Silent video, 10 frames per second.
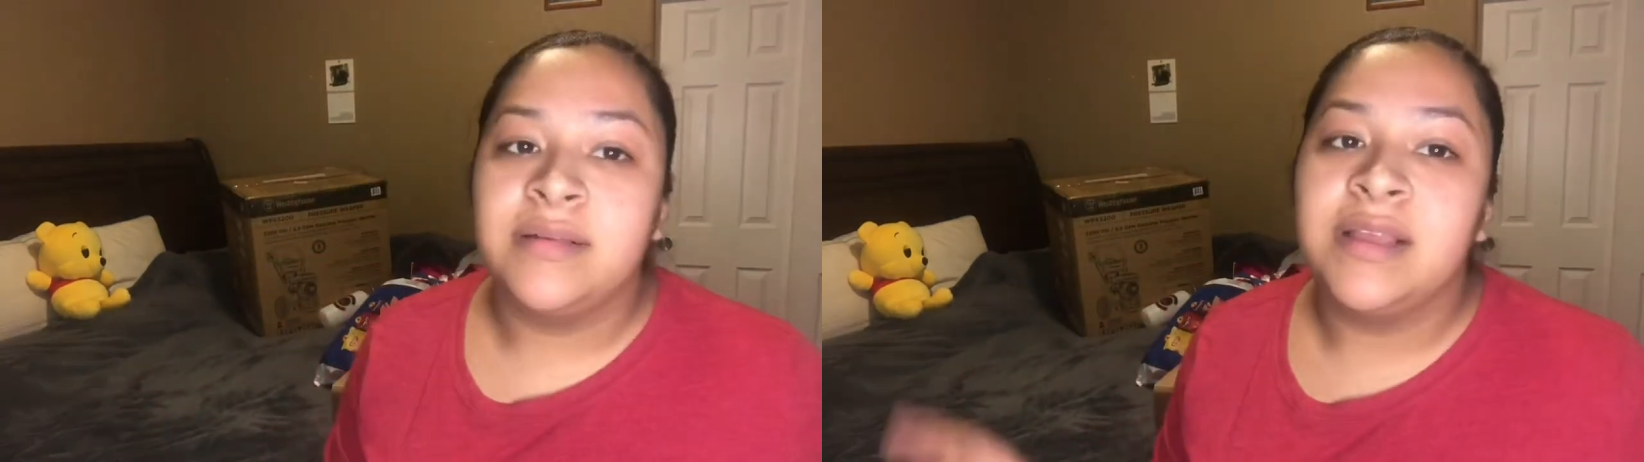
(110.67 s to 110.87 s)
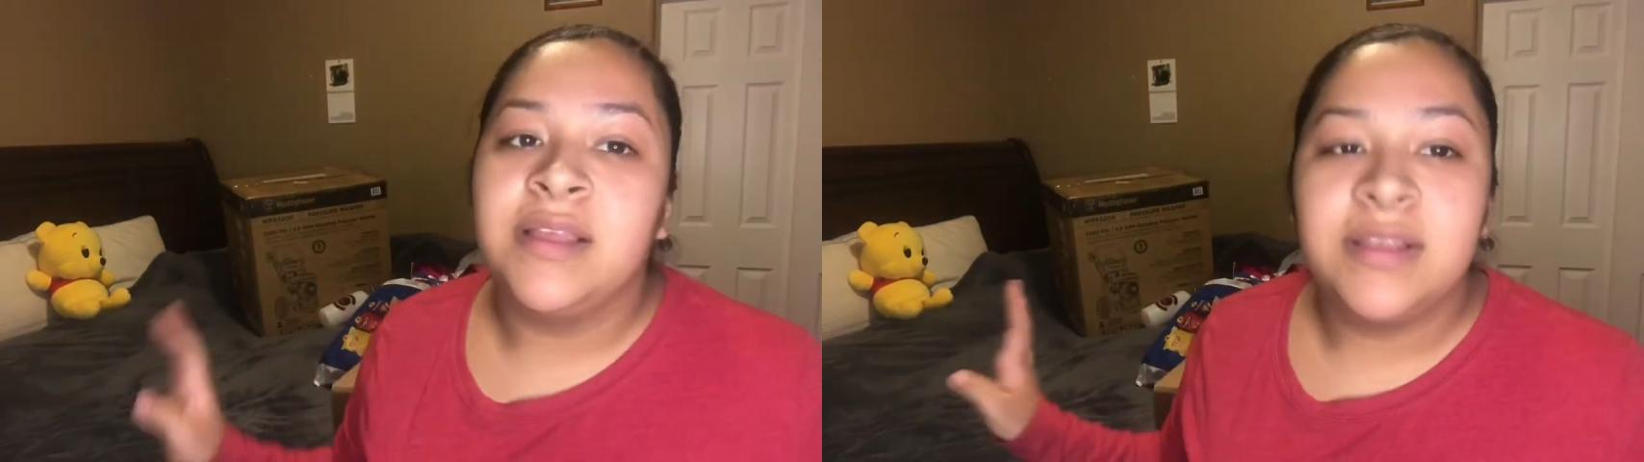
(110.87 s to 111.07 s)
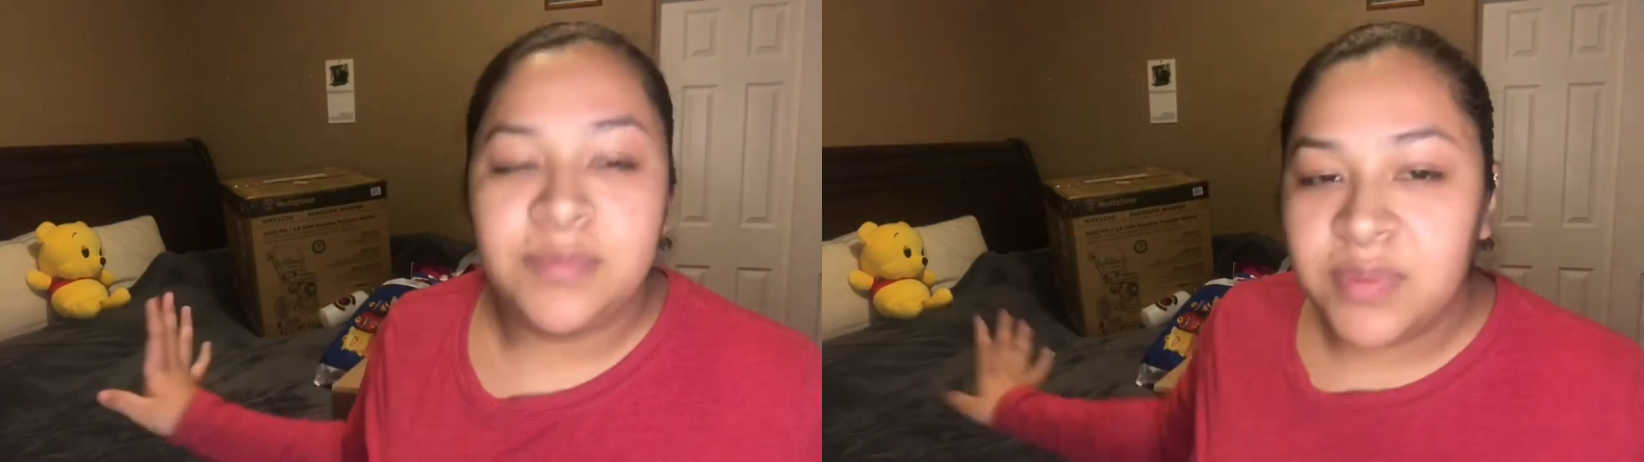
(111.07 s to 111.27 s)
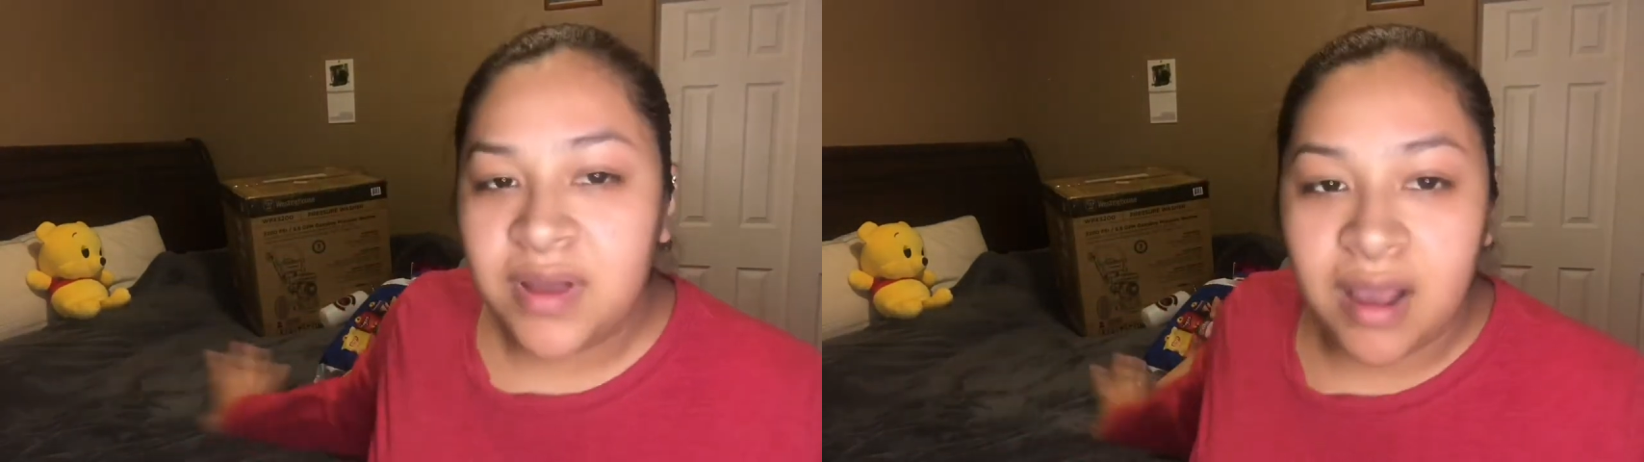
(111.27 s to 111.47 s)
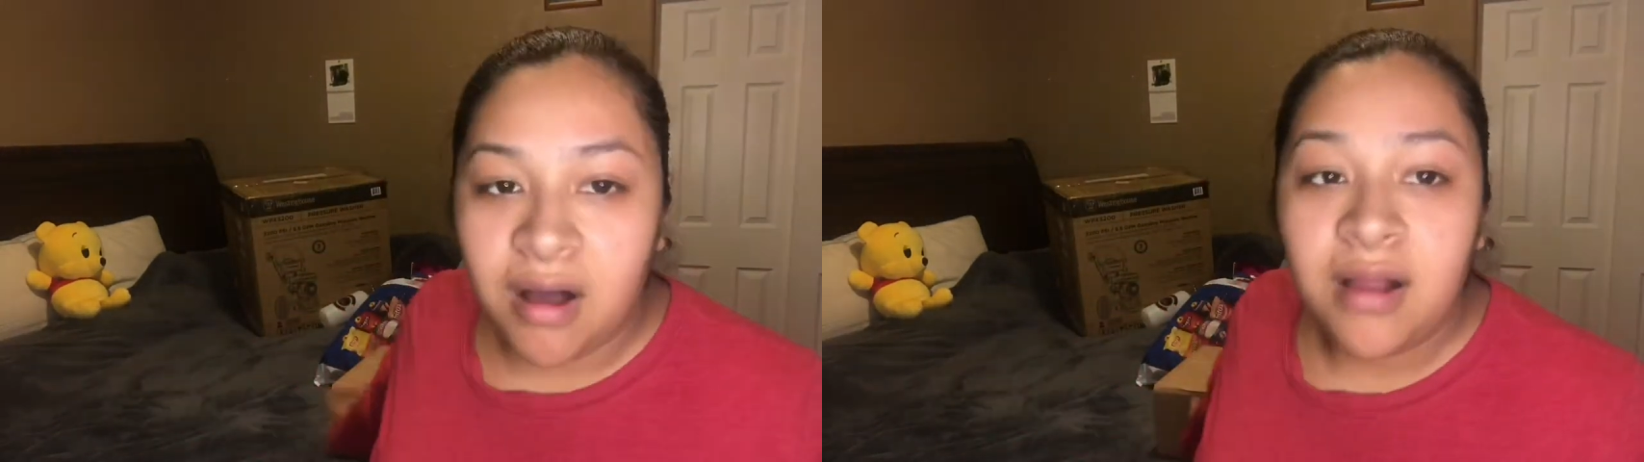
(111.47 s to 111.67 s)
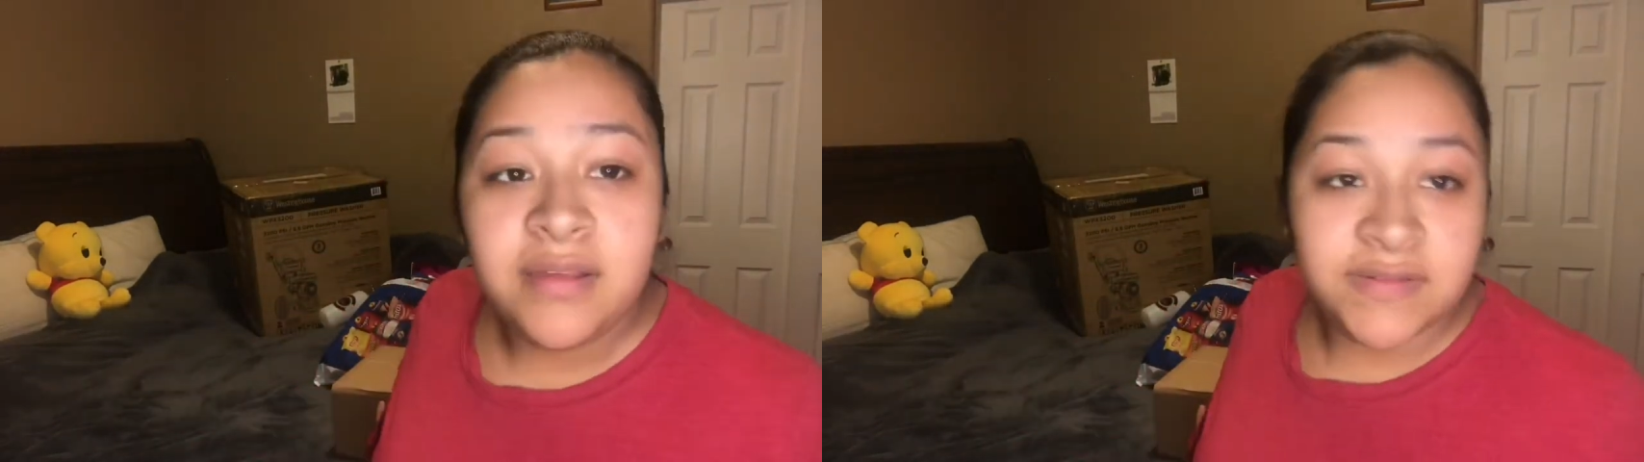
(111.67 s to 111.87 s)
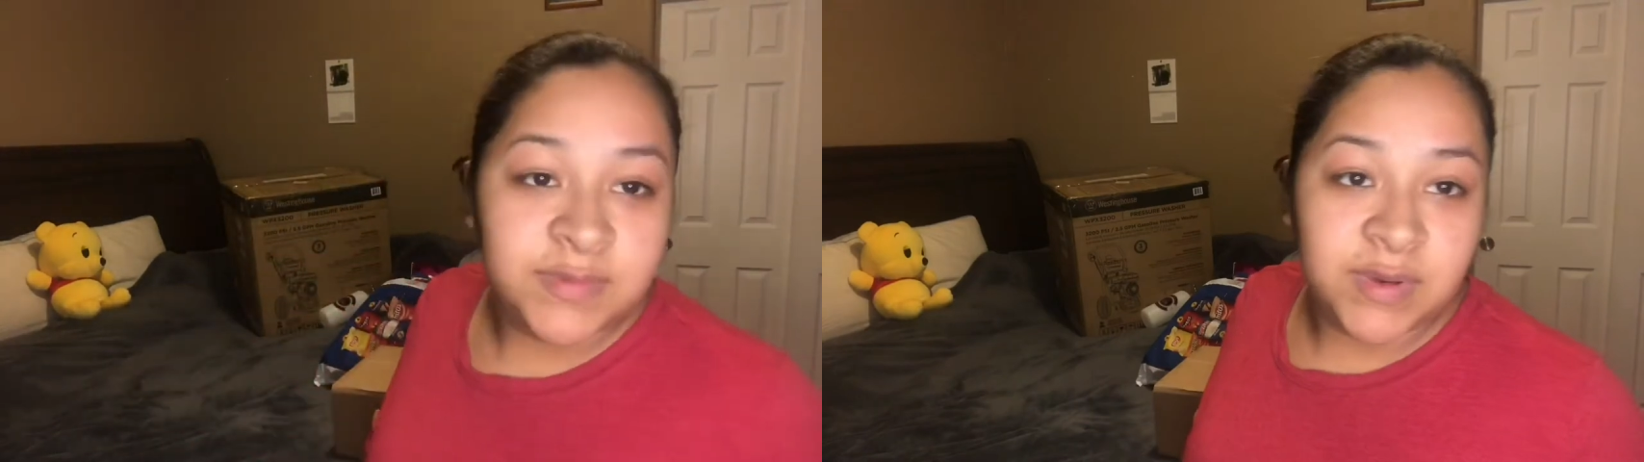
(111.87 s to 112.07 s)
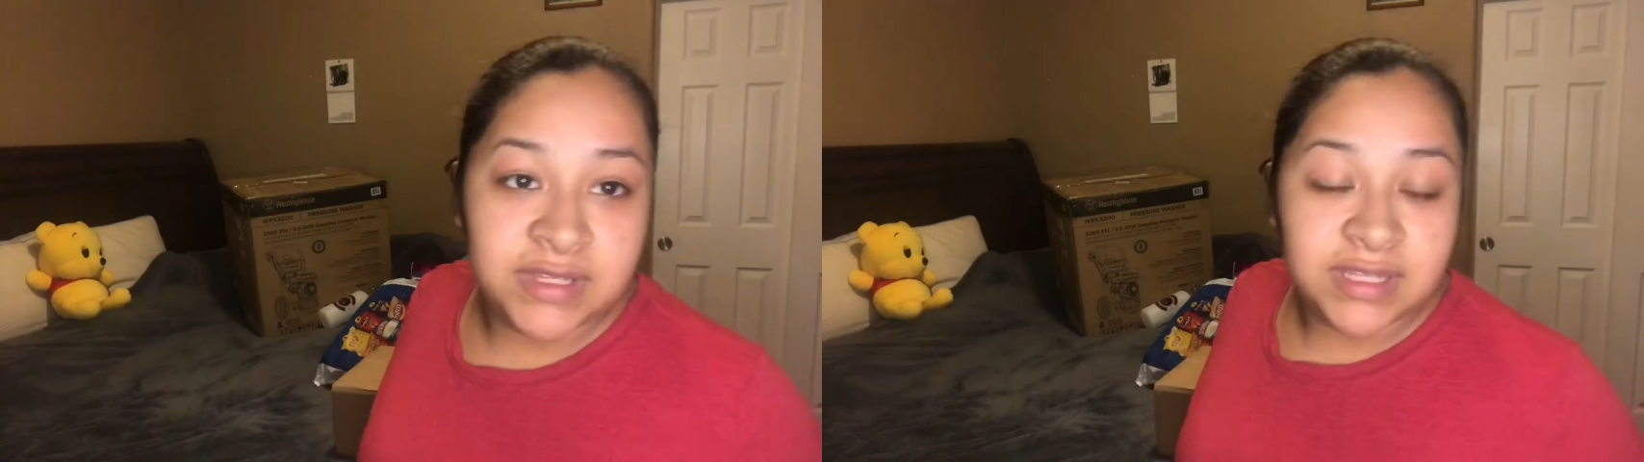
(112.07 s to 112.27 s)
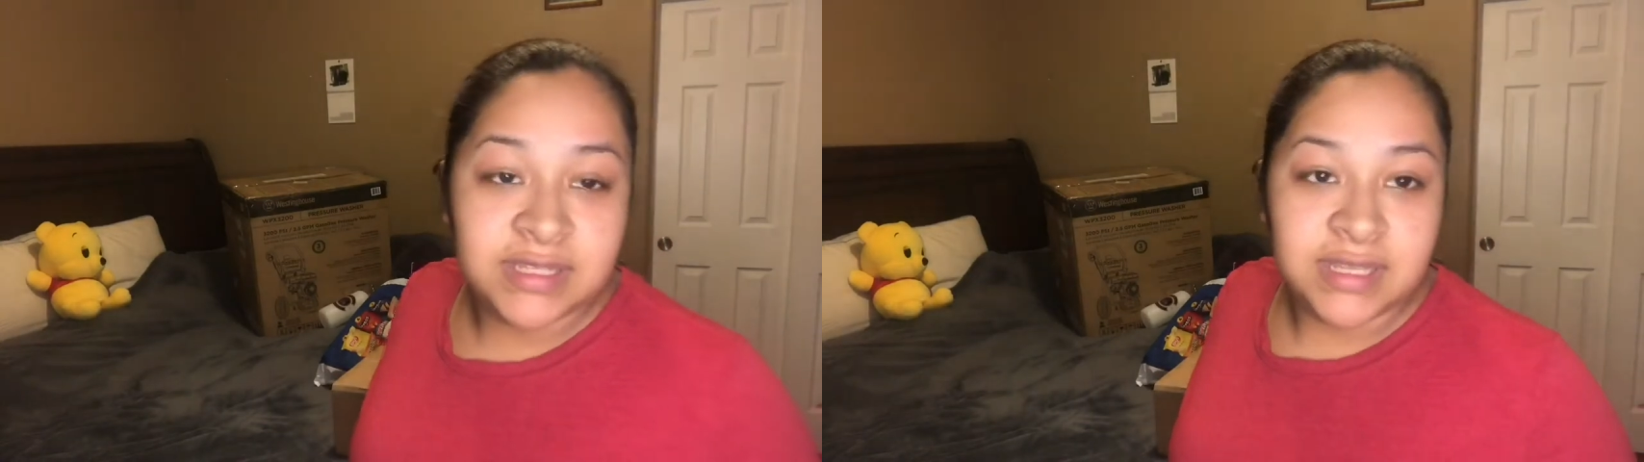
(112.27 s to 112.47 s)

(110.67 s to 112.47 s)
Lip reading: I put all of his presents